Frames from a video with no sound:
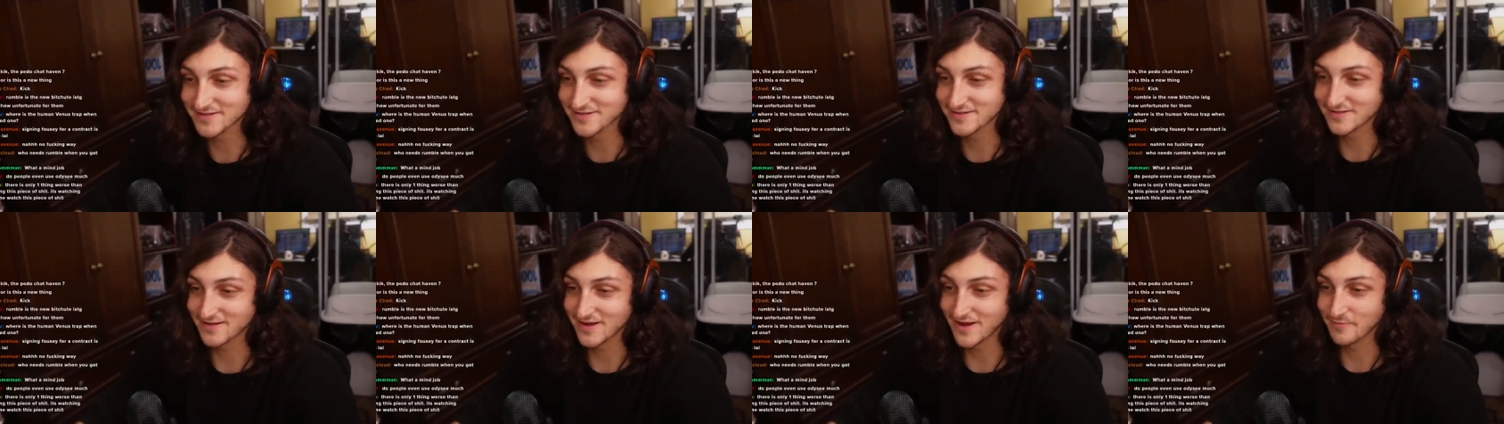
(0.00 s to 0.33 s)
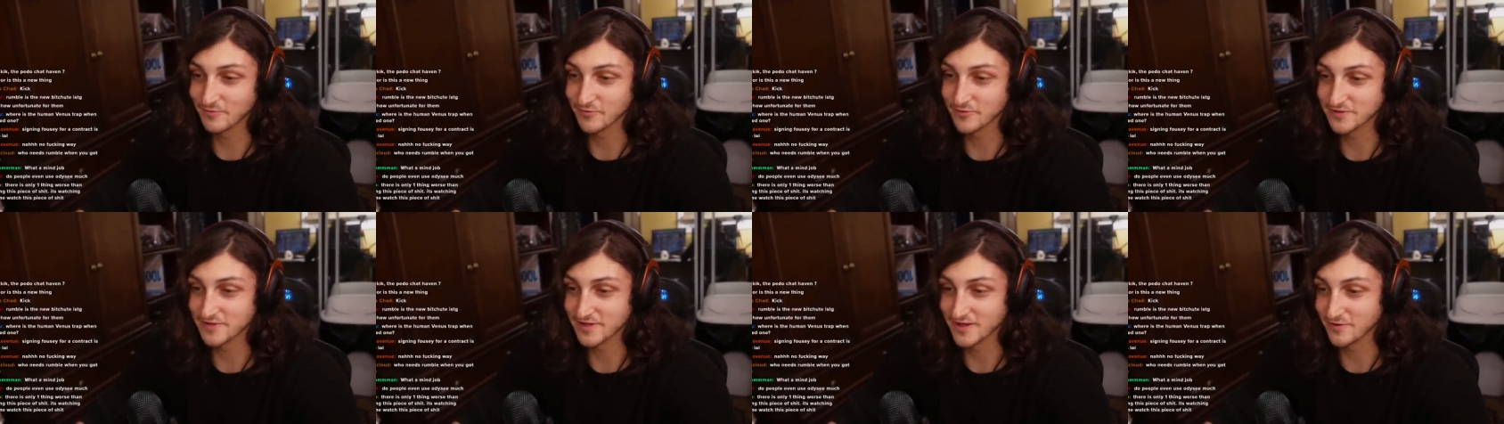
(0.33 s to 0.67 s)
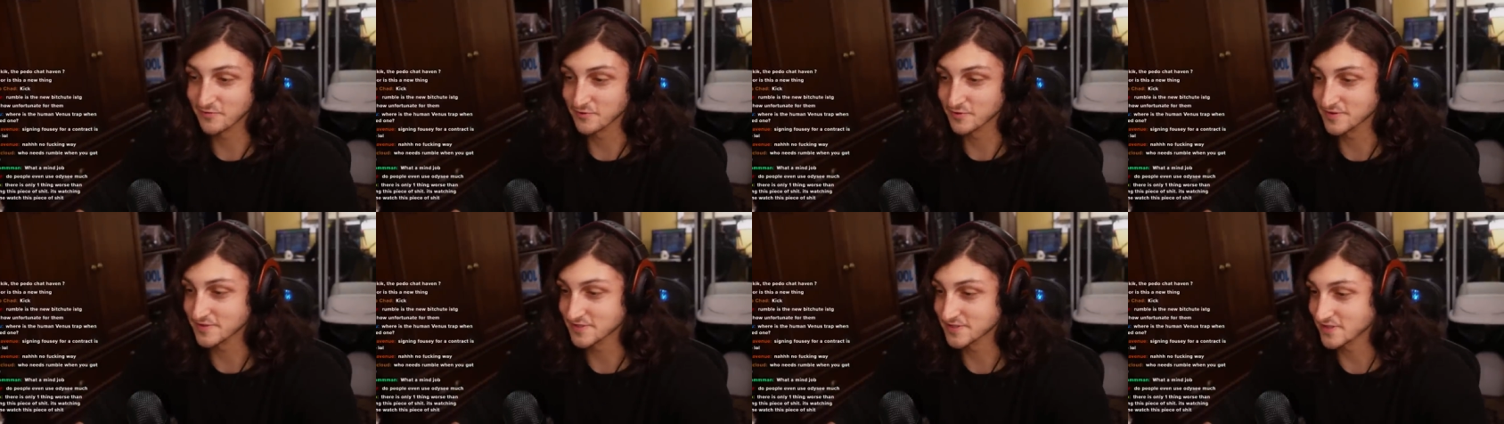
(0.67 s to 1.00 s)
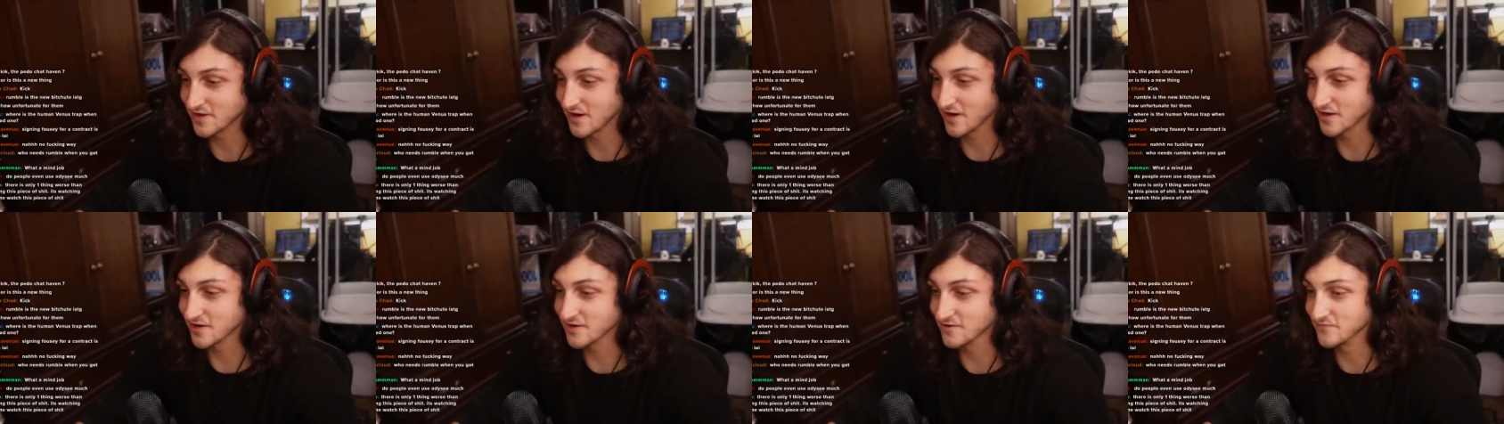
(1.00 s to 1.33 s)
Time will tell what the
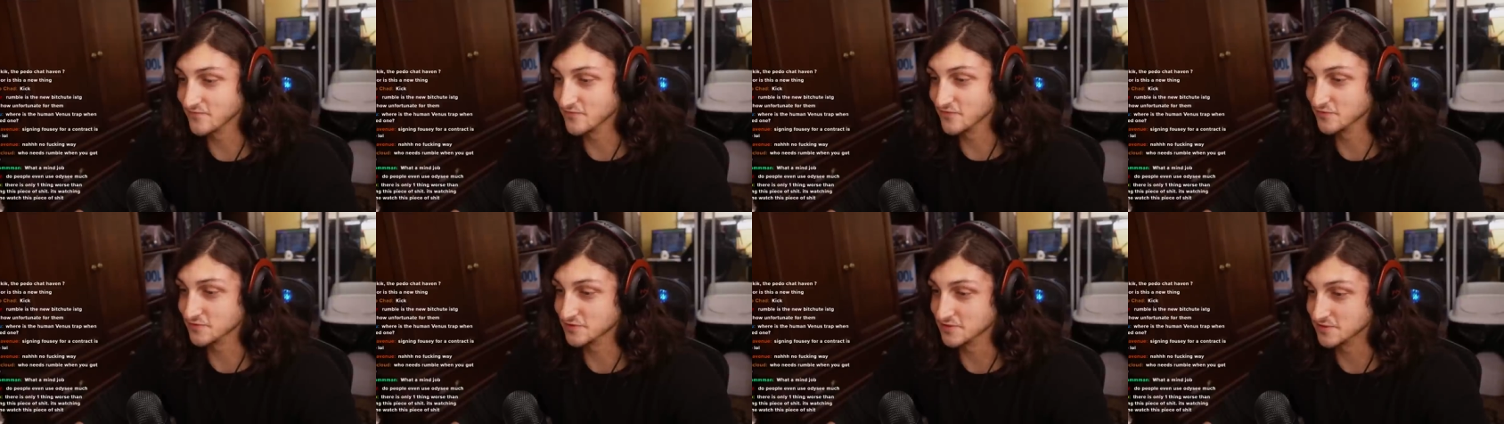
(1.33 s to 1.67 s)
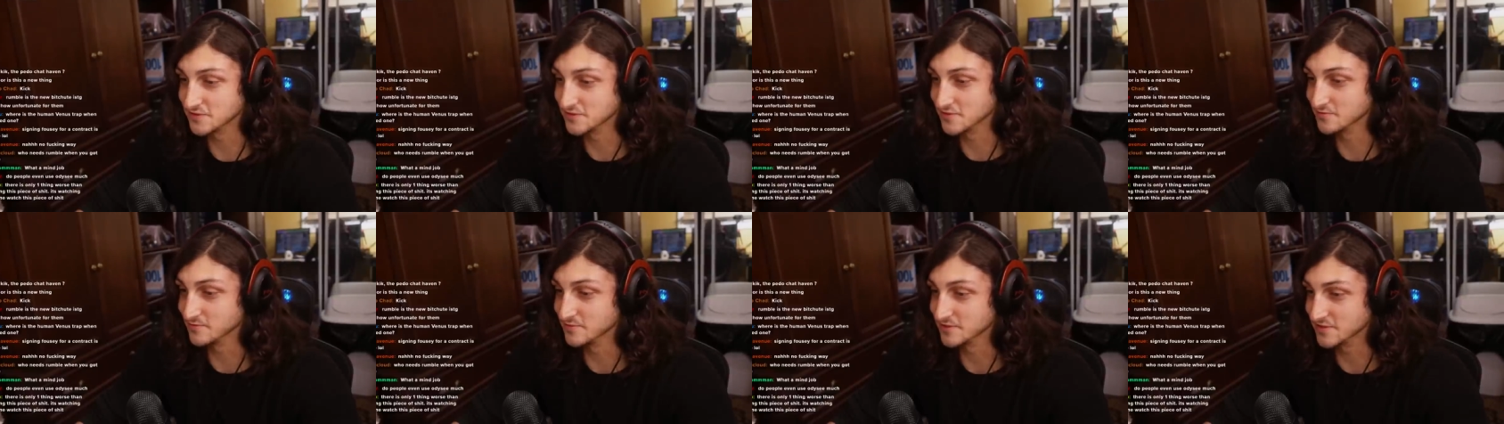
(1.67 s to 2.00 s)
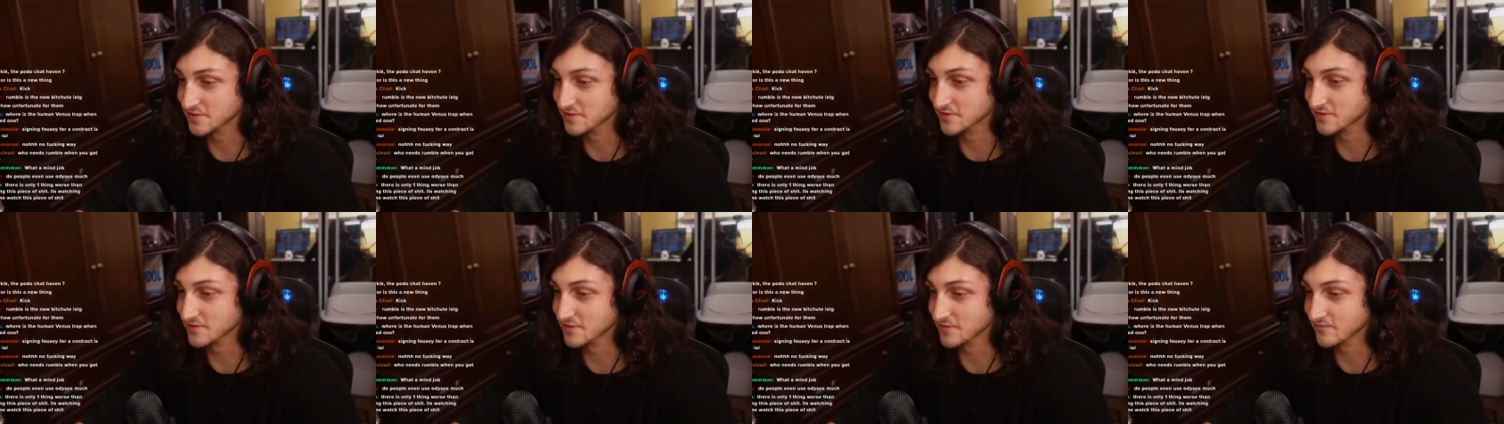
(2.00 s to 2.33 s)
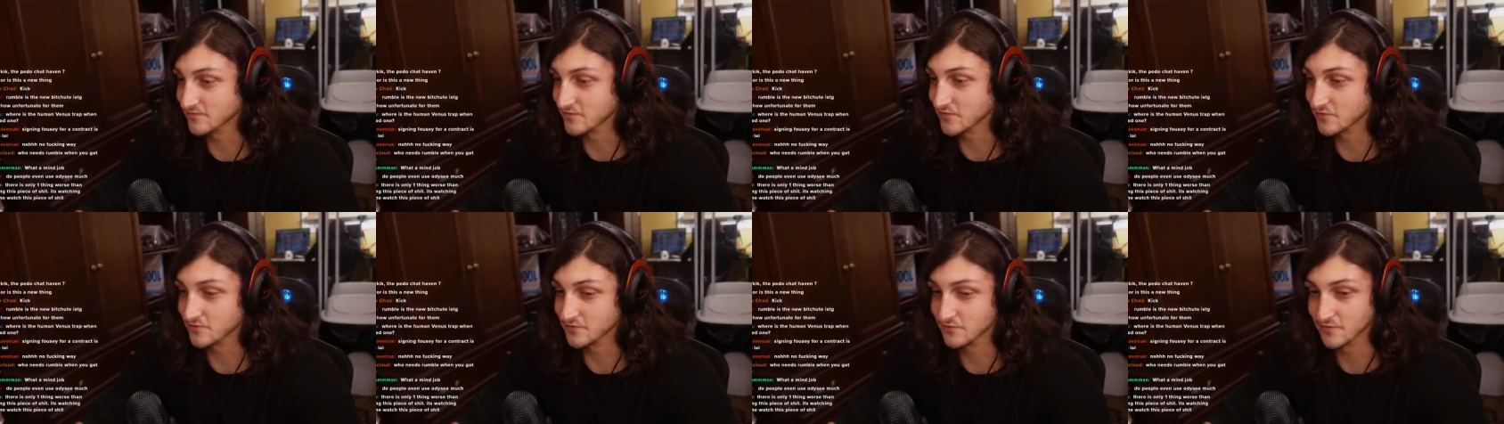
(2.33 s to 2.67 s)
saga of Fousey Tube is going to
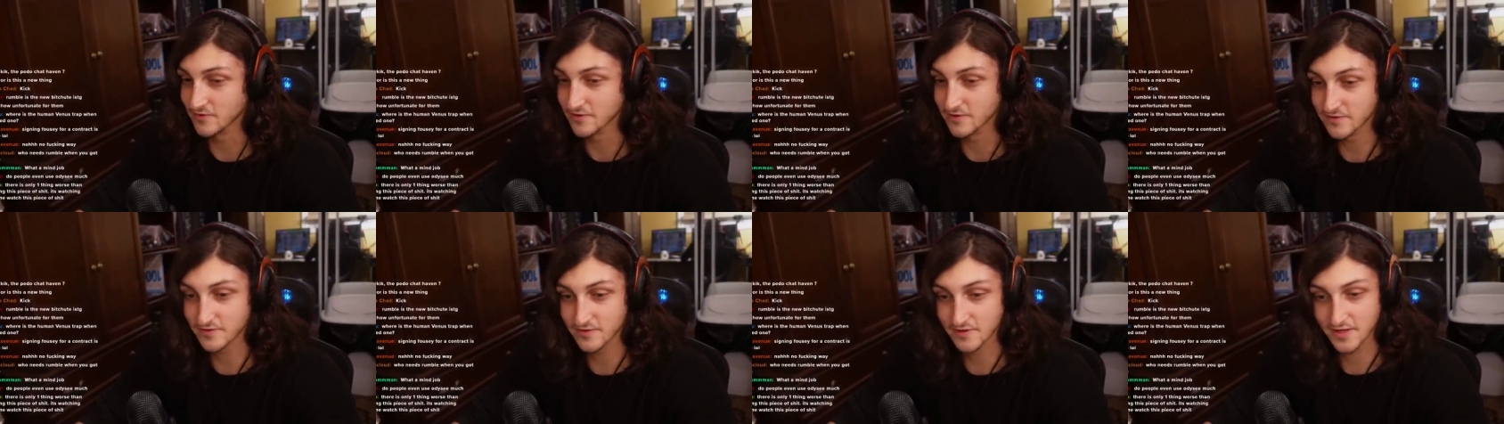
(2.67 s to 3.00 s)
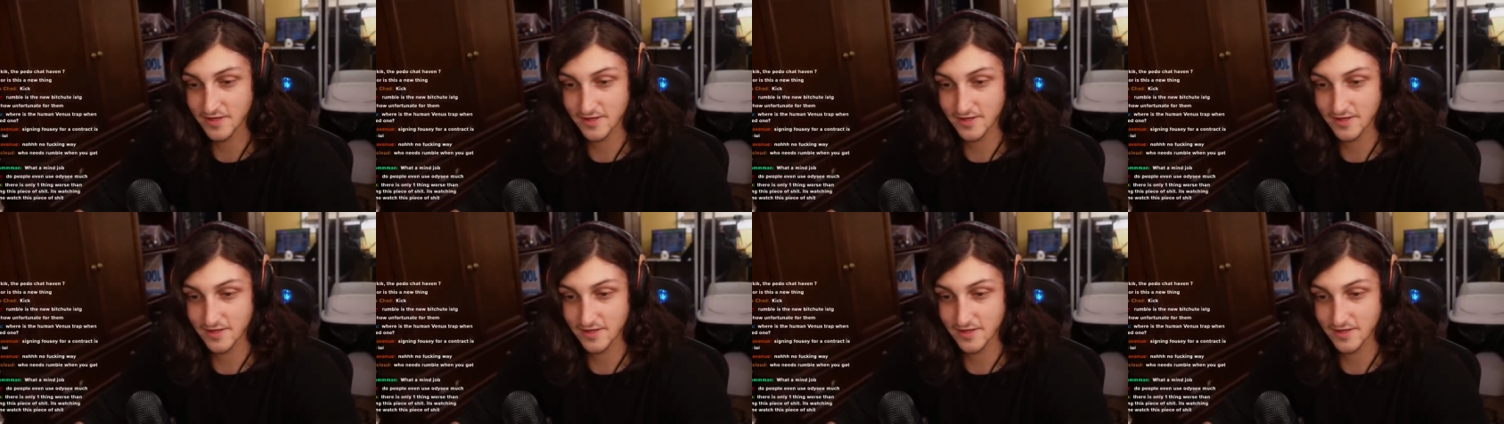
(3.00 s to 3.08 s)
unfold with.